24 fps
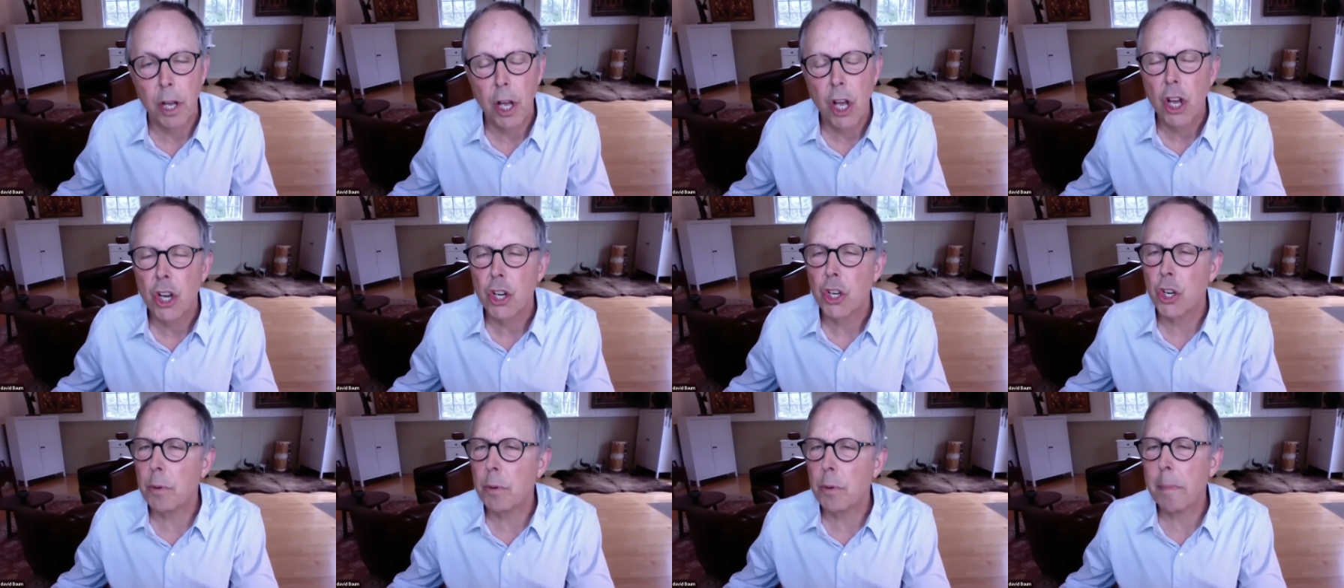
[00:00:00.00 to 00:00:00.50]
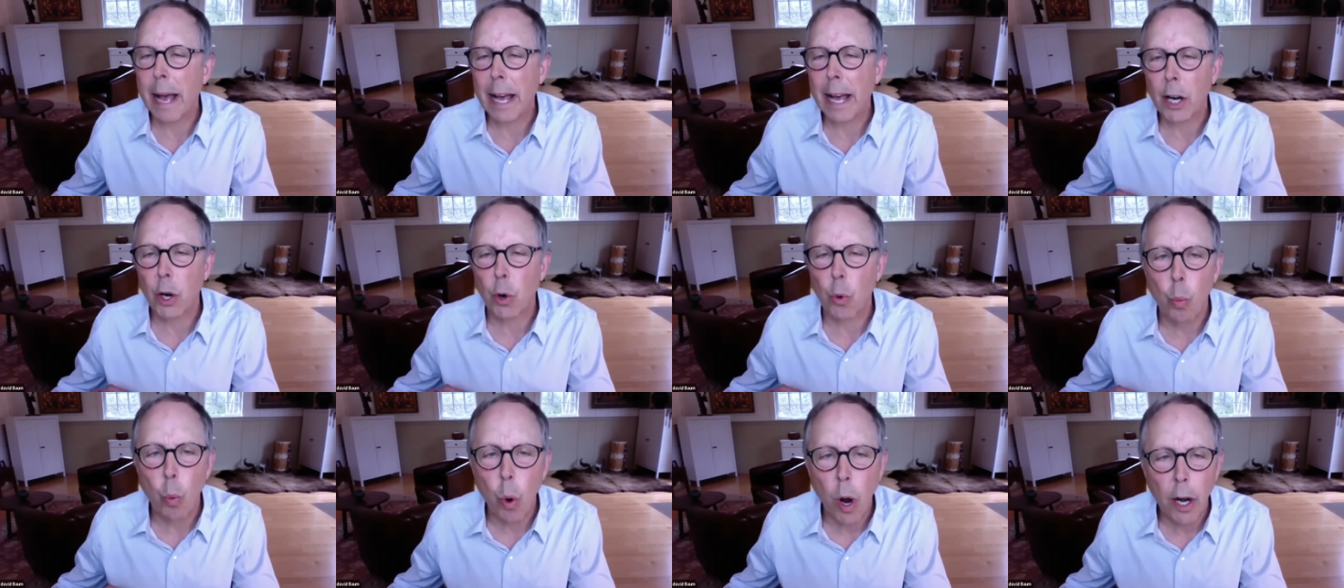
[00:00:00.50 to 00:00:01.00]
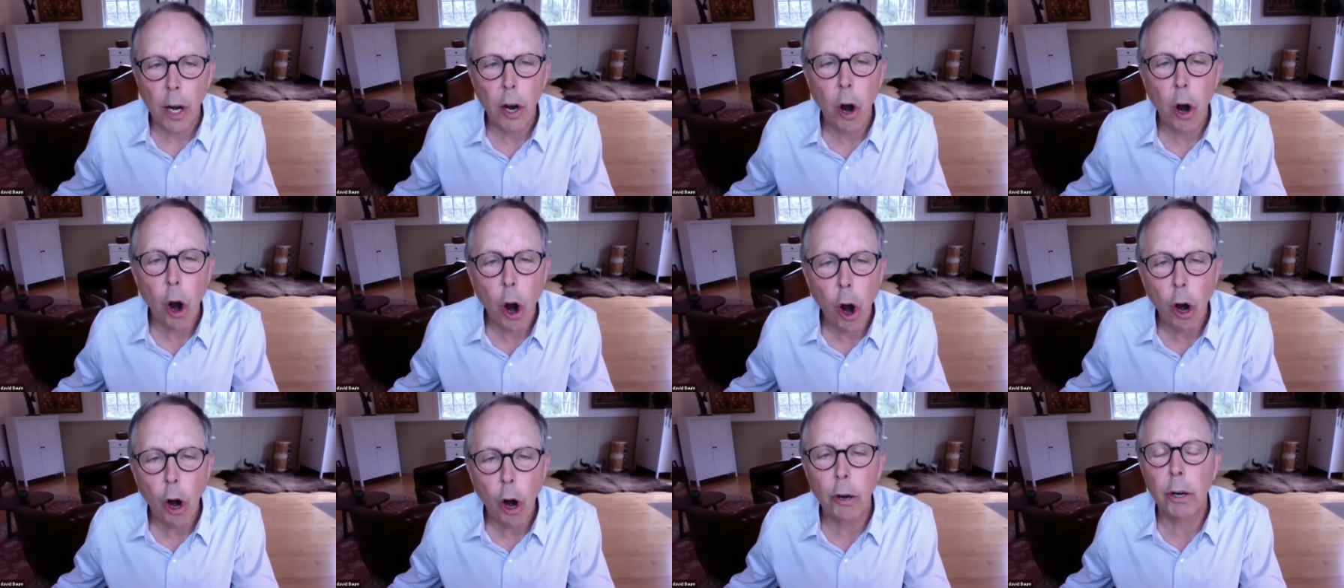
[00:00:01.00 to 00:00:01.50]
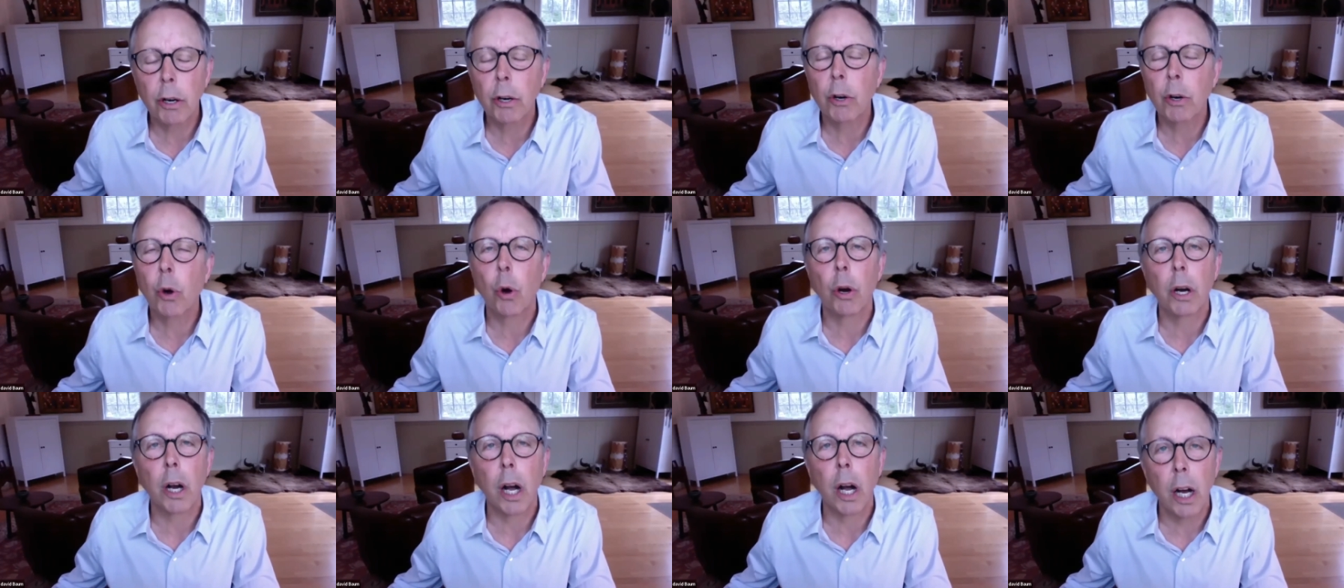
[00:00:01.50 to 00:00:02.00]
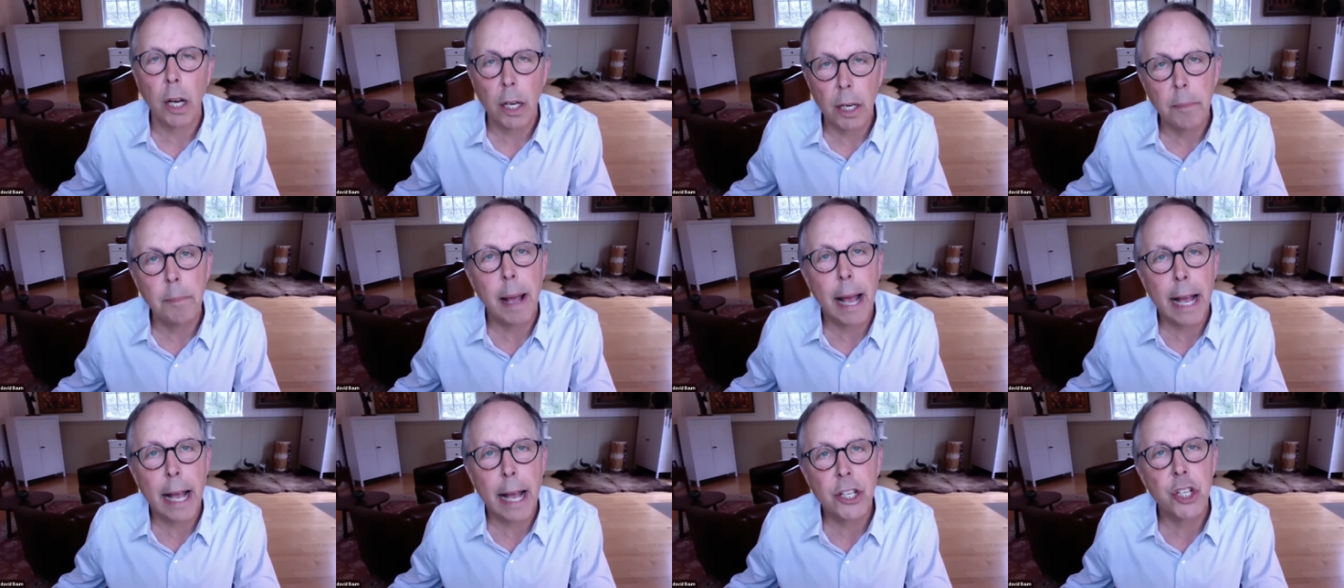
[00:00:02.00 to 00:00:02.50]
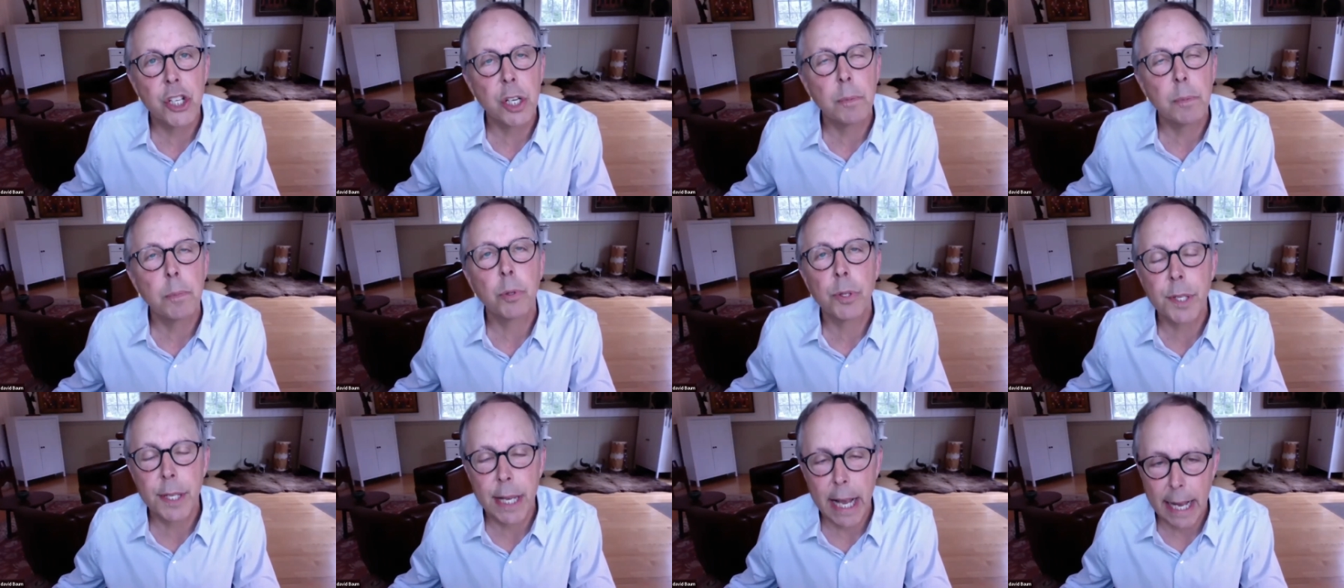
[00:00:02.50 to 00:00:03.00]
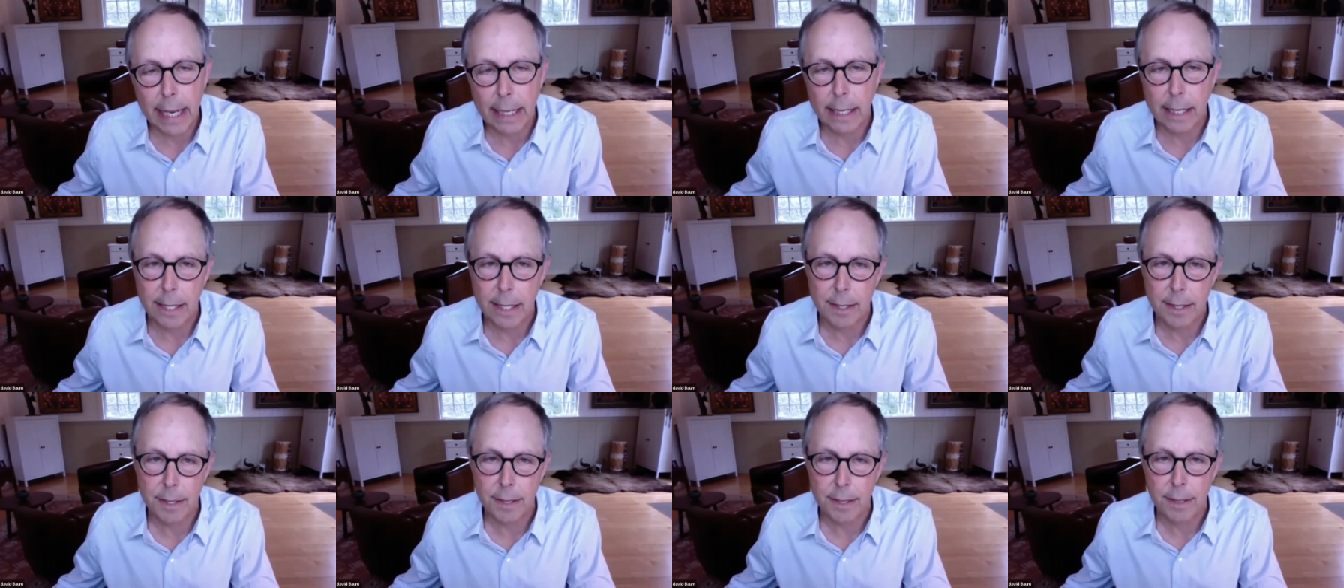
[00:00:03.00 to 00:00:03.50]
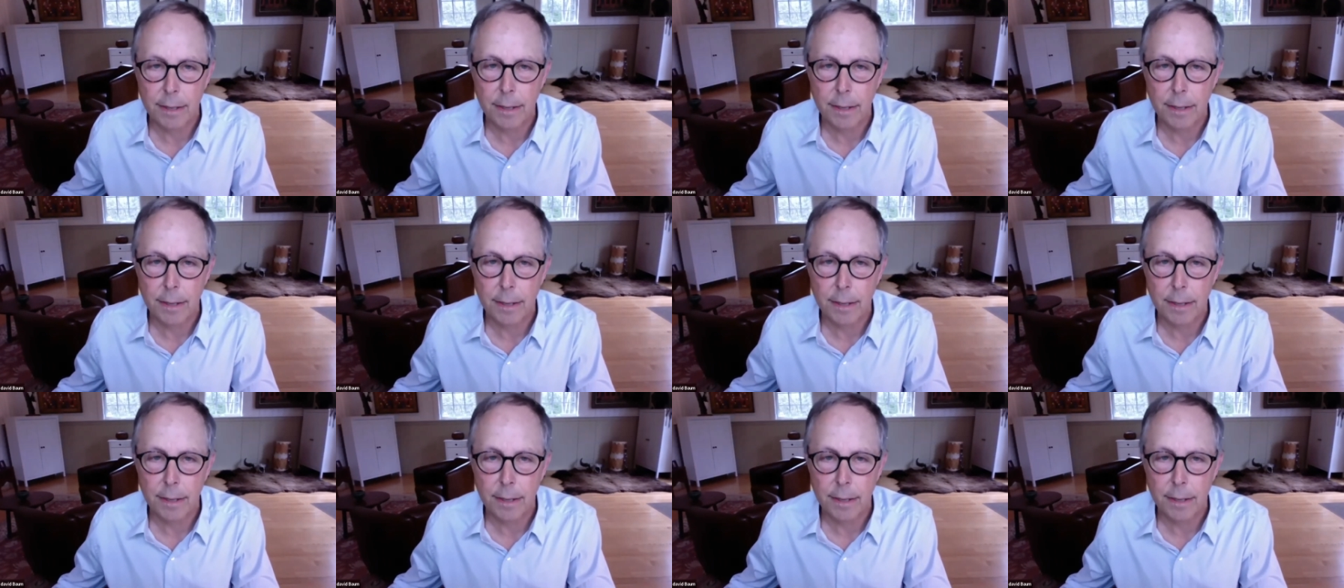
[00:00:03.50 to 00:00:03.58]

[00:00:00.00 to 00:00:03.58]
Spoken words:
no matter what horror or unimaginable sadness.